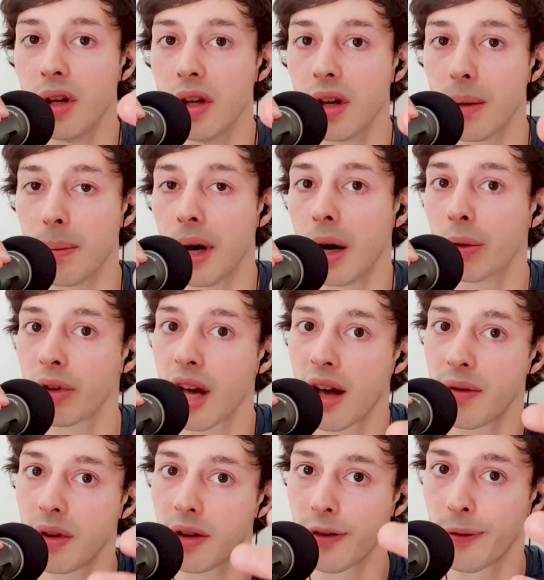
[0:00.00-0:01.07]
about
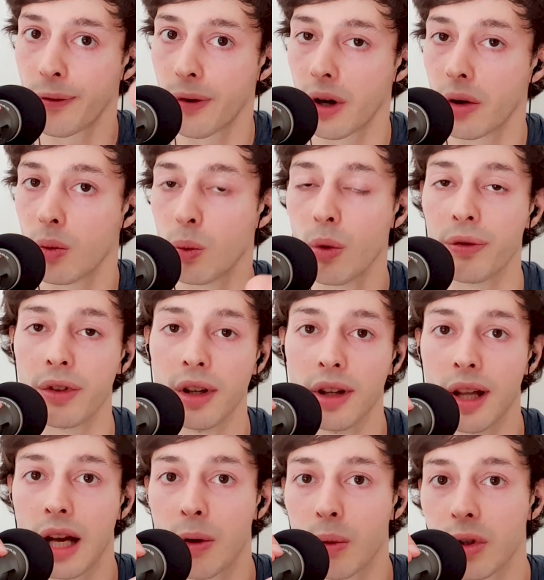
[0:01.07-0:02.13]
having fun with the
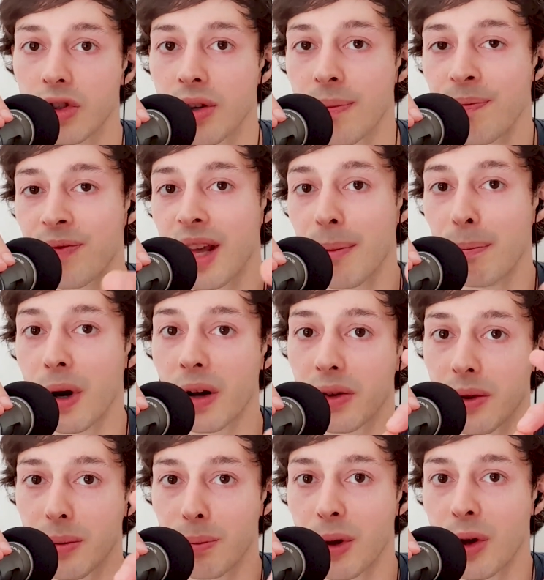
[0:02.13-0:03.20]
language. But
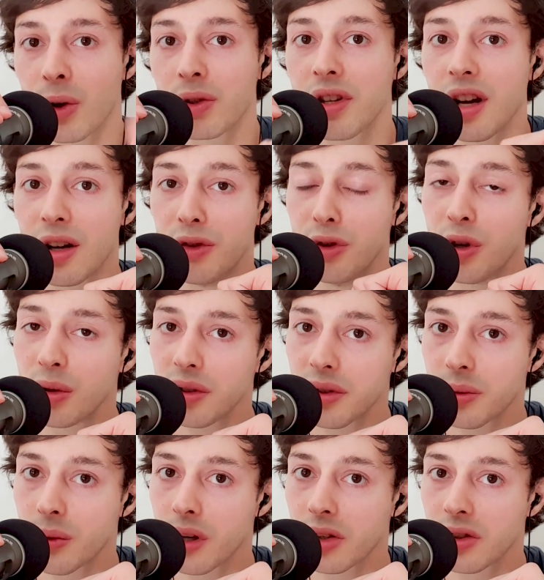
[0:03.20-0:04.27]
because there are no
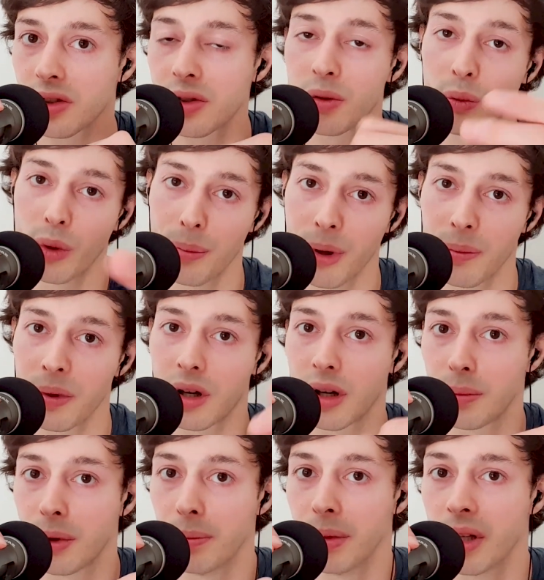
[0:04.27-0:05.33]
distractions, remember
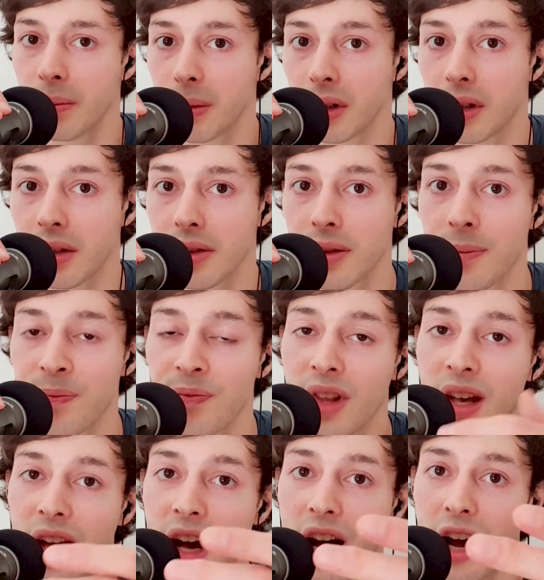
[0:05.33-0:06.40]
I'm a minimalist,
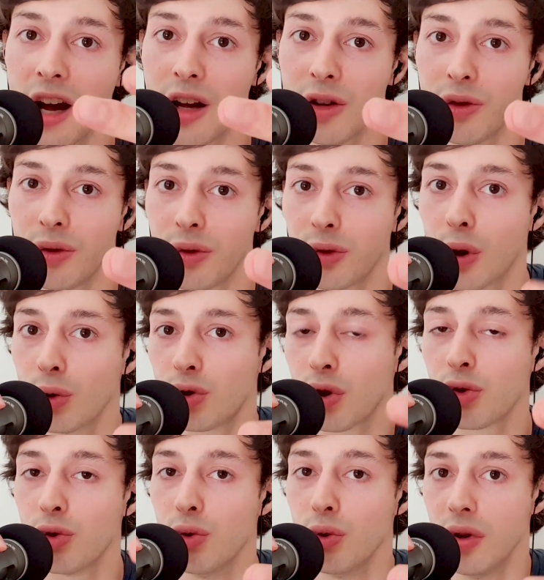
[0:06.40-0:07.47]
I don't
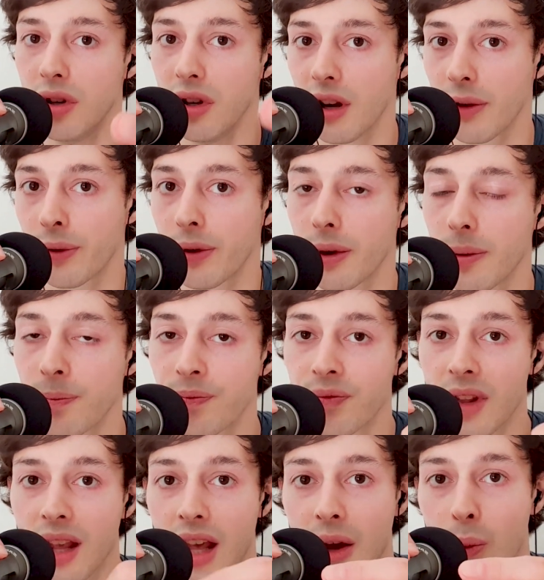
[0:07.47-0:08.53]
just do nothing.
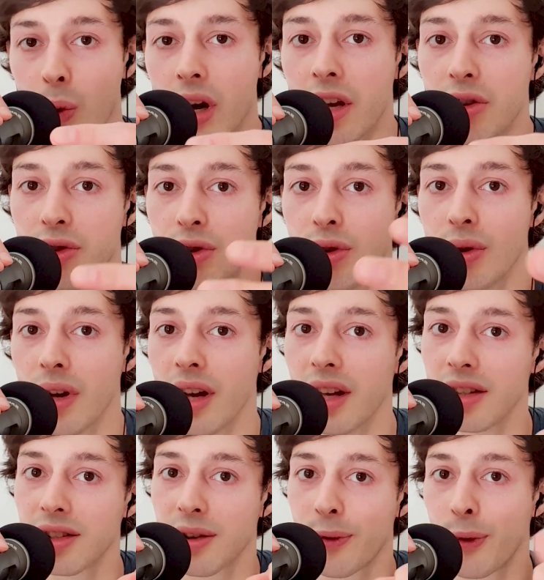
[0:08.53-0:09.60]
What I do
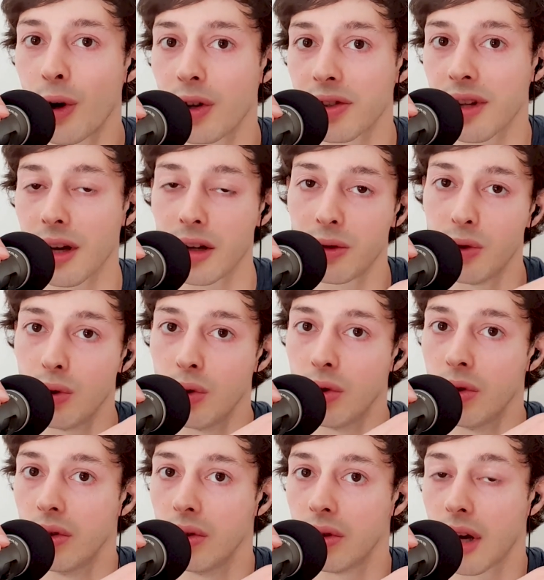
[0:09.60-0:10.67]
is, first I
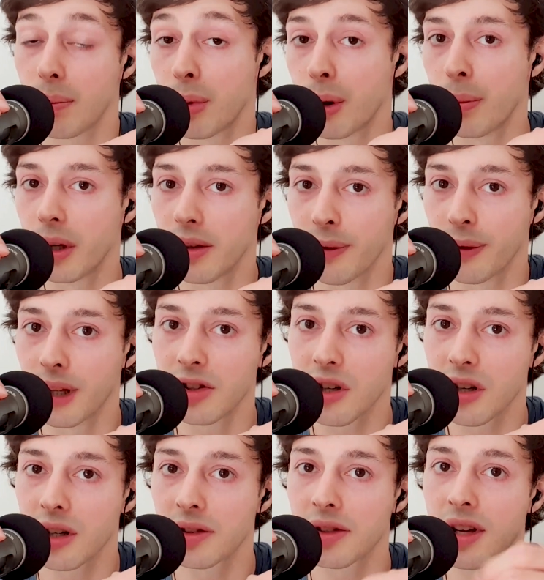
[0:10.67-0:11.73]
prepare the
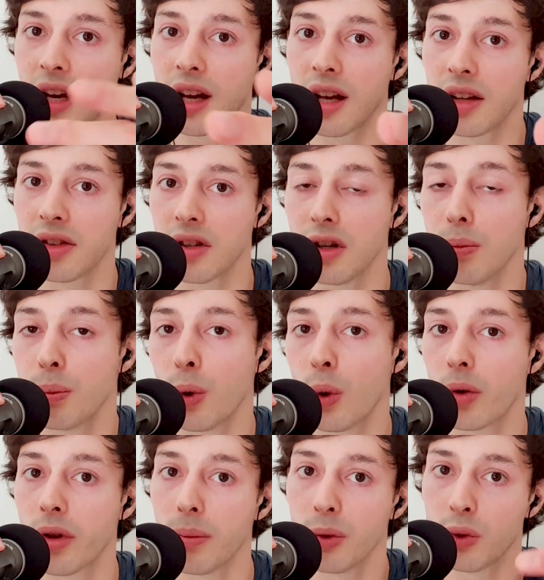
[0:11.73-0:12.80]
flashcards and import
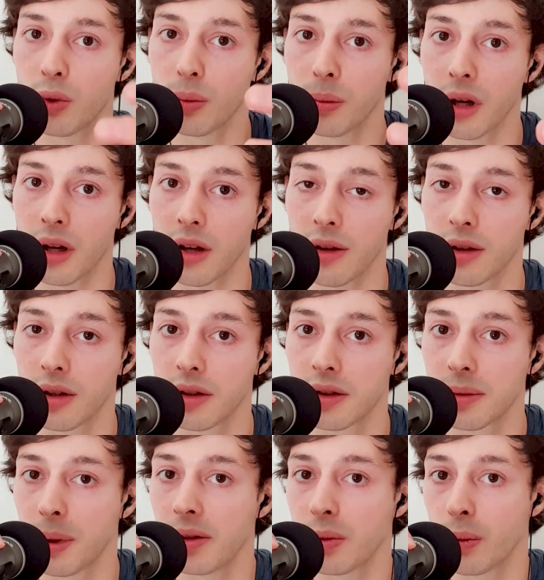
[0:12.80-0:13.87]
them into my
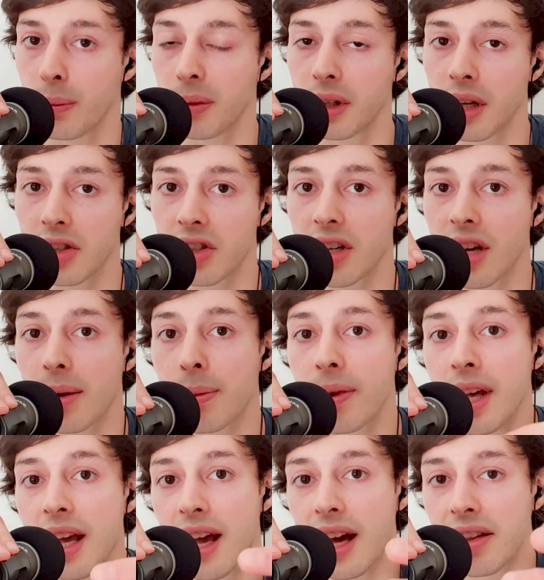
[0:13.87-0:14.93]
spaced rotation app,
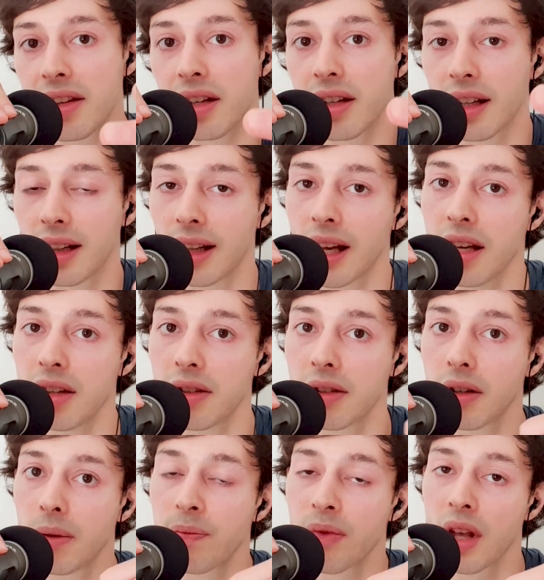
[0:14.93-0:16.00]
and then
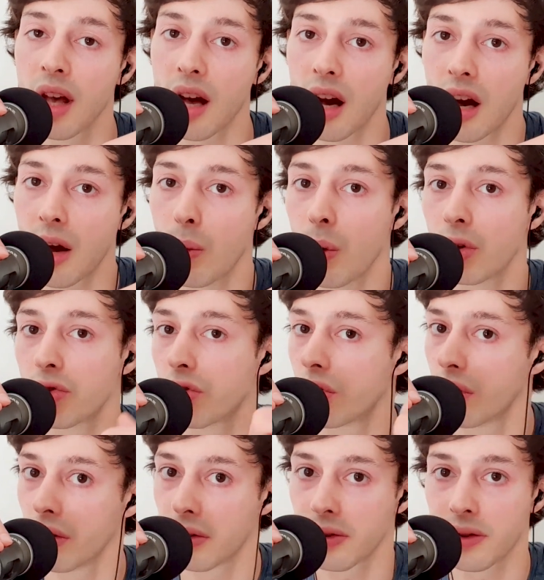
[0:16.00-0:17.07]
later I watch
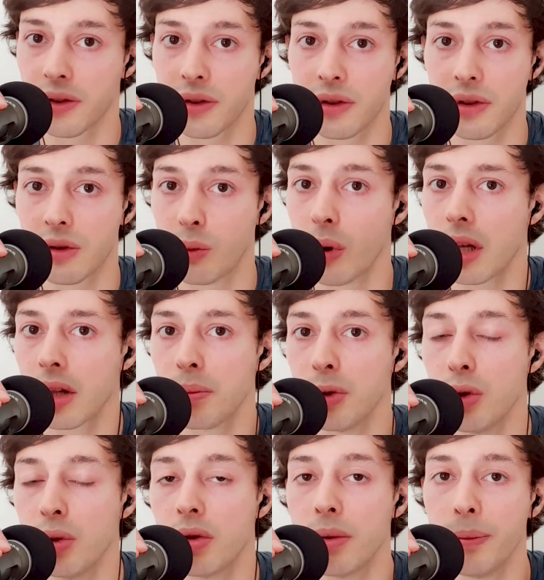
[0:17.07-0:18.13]
just random
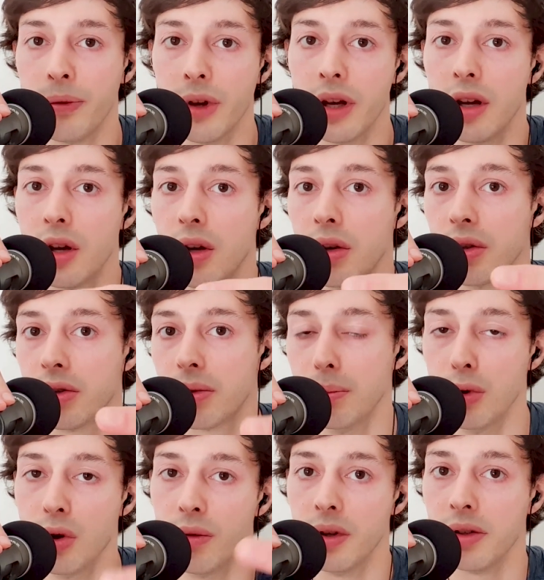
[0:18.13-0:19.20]
YouTube videos,
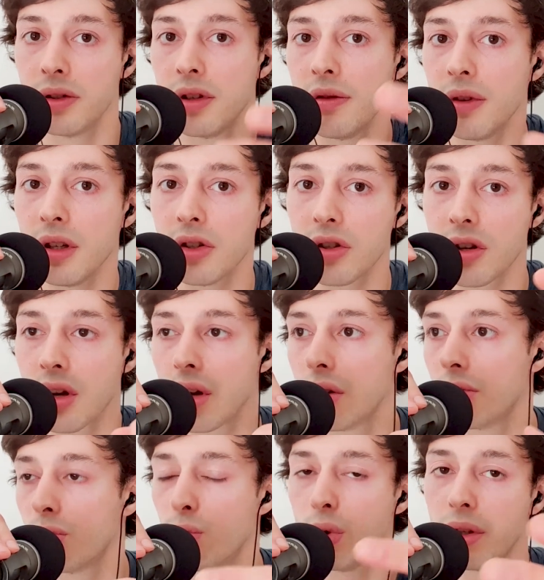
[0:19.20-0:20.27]
movies, TV
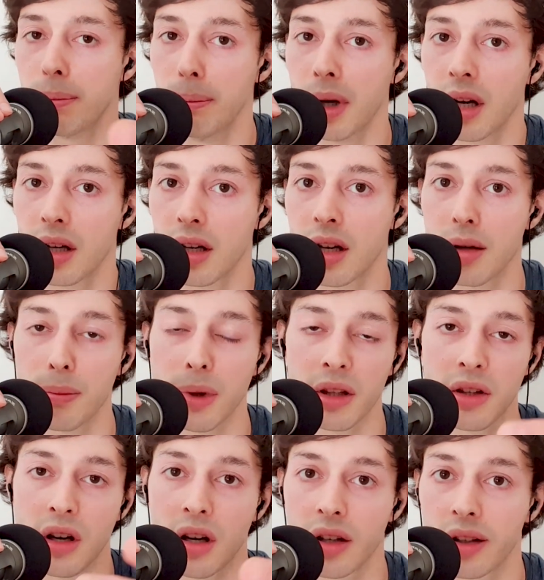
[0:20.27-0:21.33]
shows, read manga in my
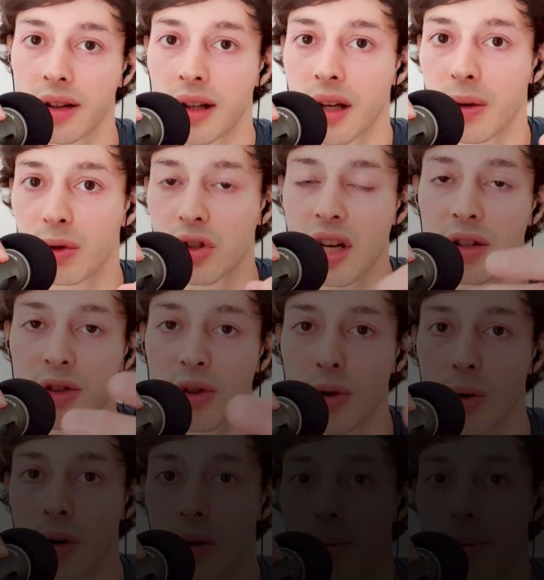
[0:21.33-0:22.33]
target language, and so on.